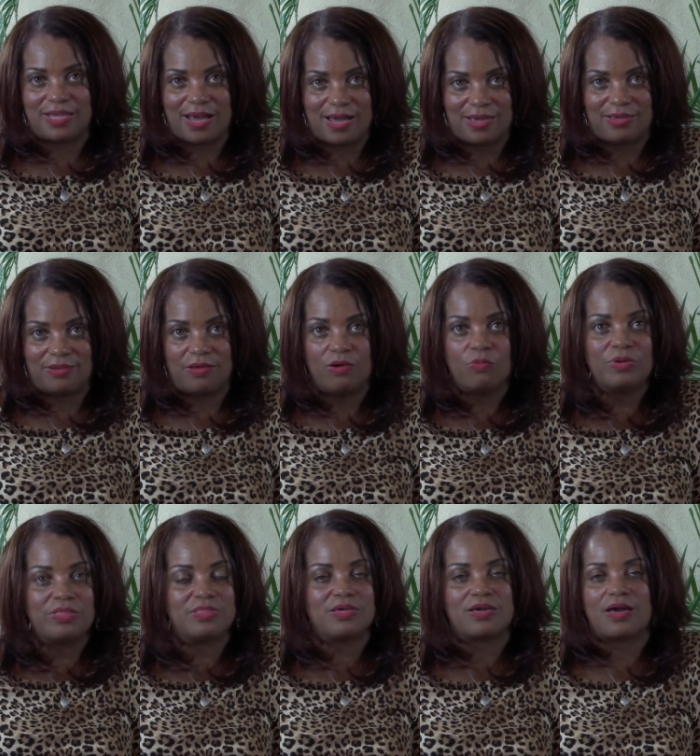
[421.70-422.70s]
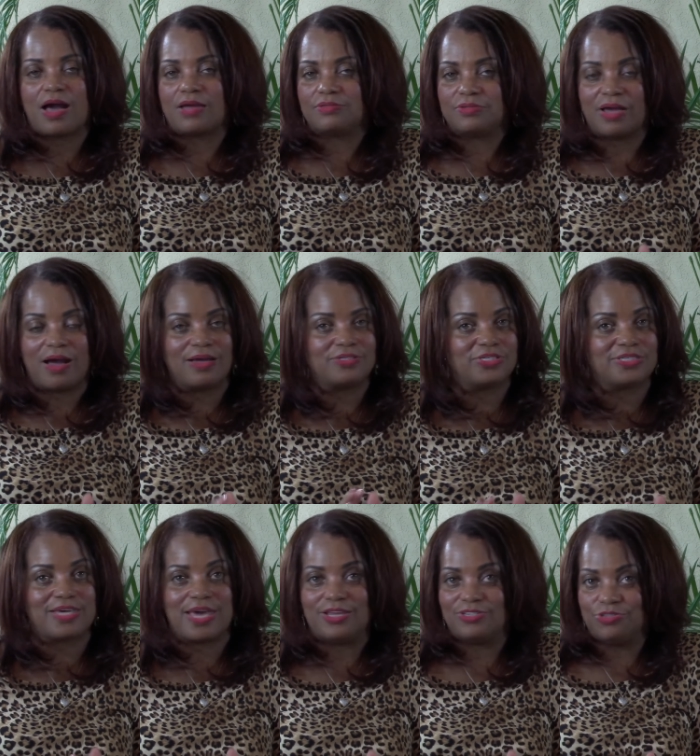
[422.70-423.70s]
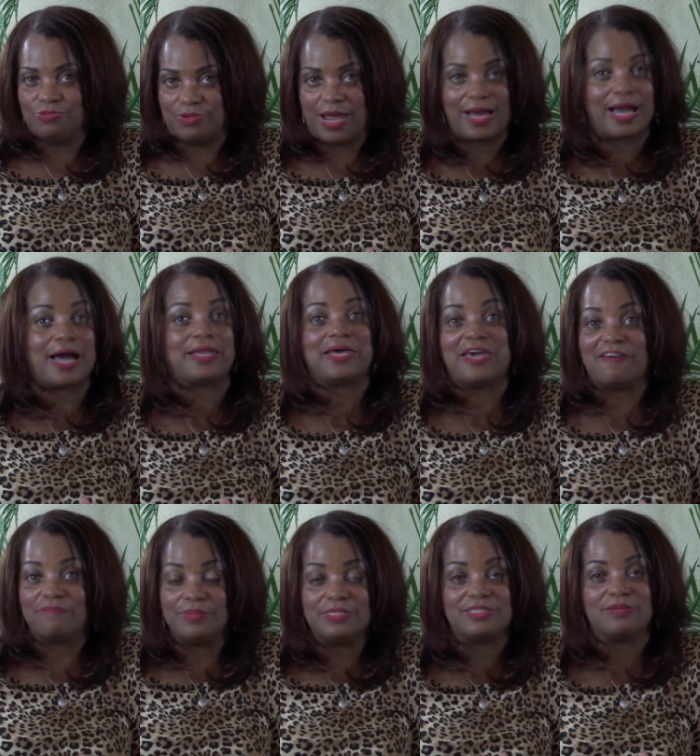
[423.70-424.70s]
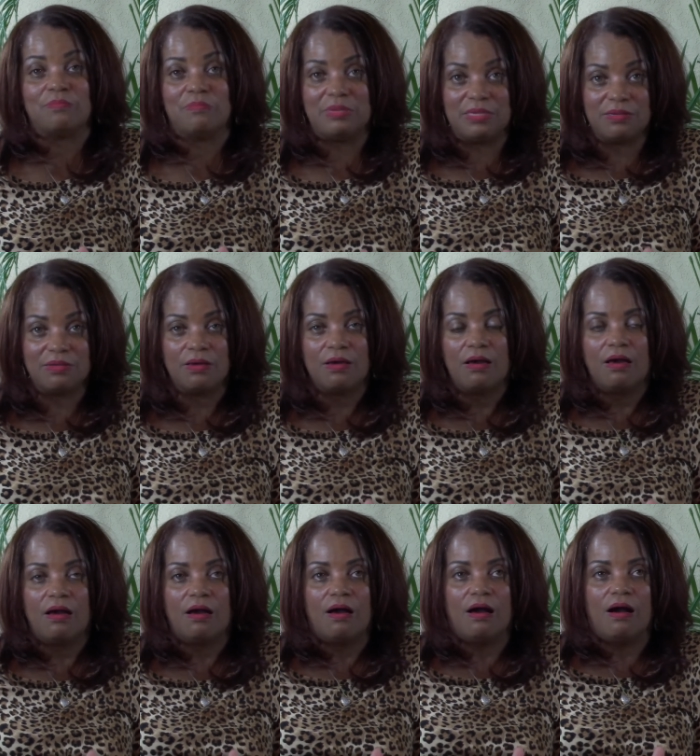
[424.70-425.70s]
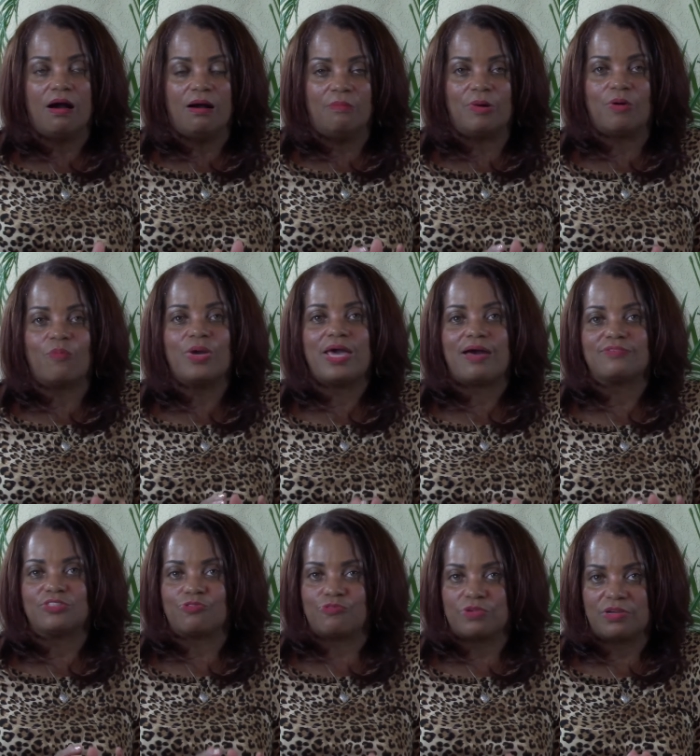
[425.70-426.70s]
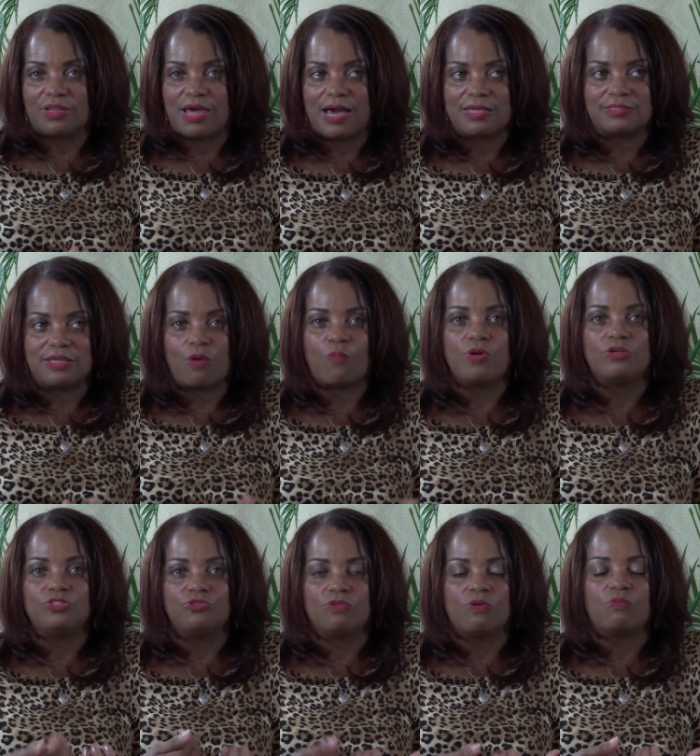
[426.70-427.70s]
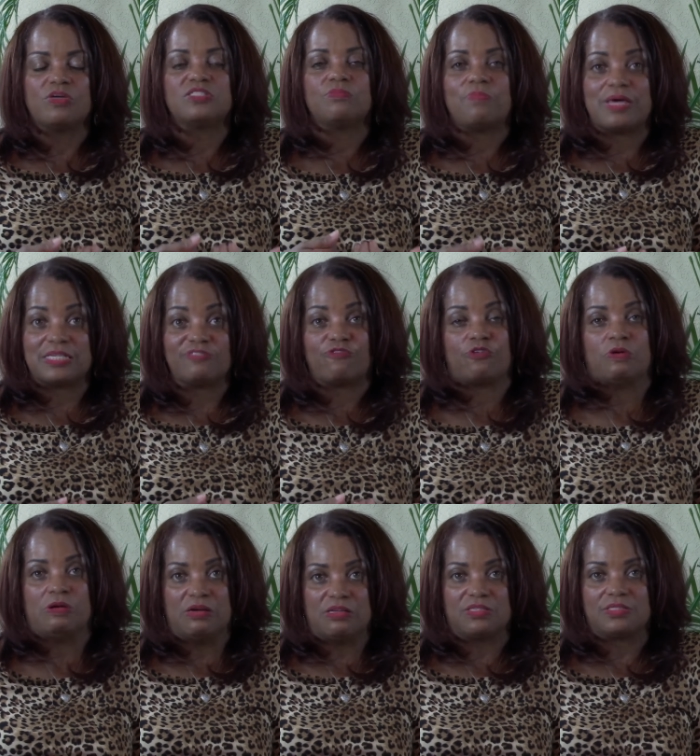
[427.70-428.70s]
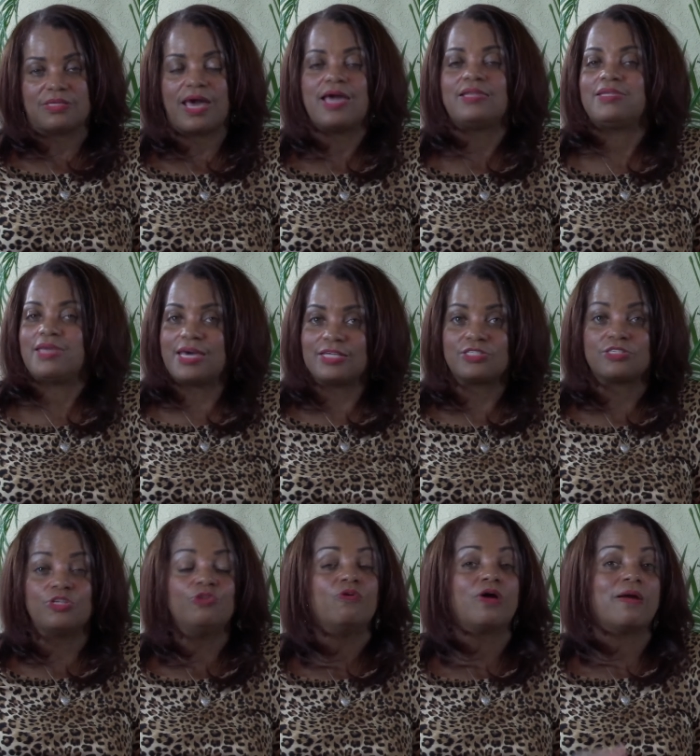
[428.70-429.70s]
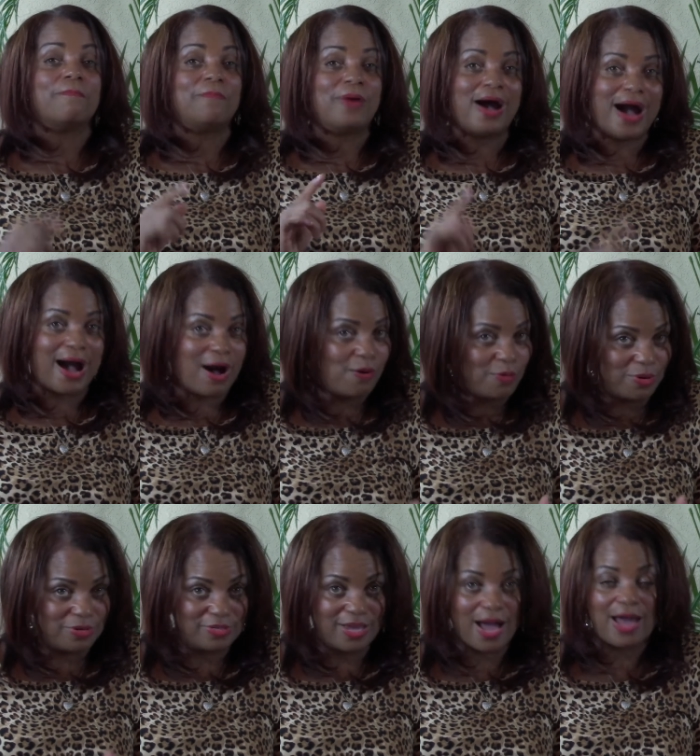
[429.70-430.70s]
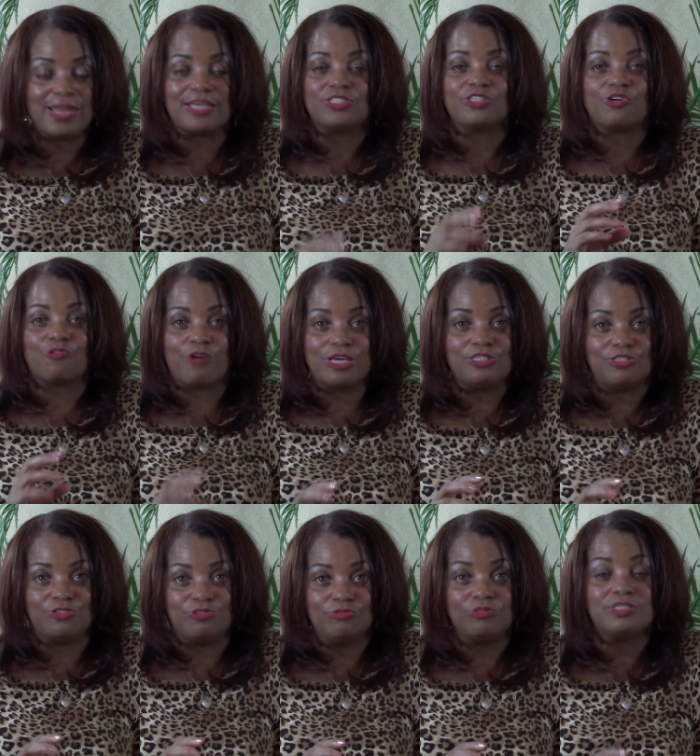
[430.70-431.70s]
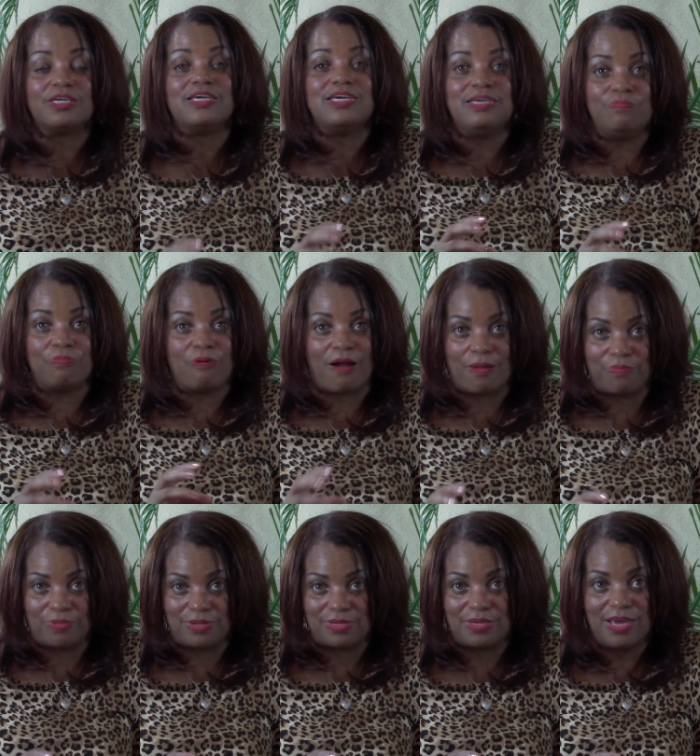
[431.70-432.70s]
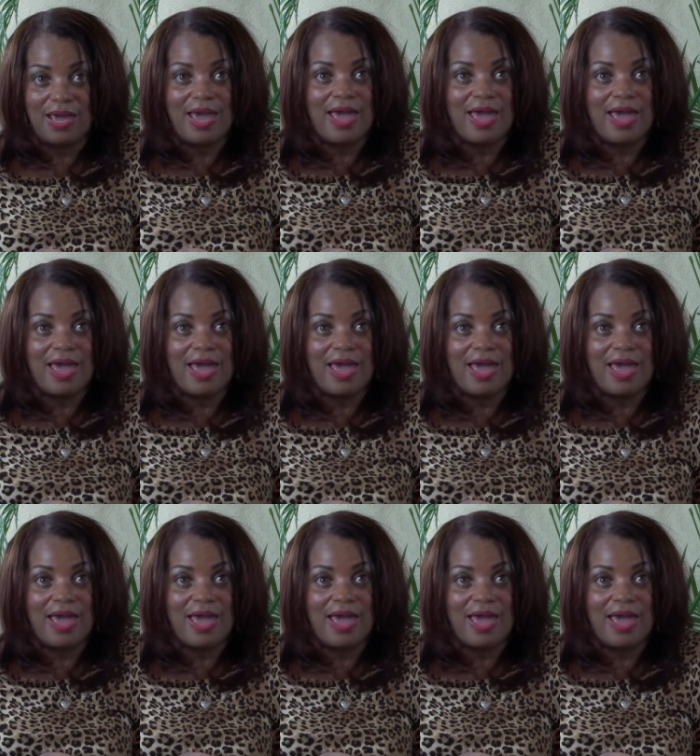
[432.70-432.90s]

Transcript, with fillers: diet. We think, I, I just can't do it. I gotta have me some meat. But we have to realize that we're doing what's best for us. And yes, you're empowered. God has graced you to eat properly.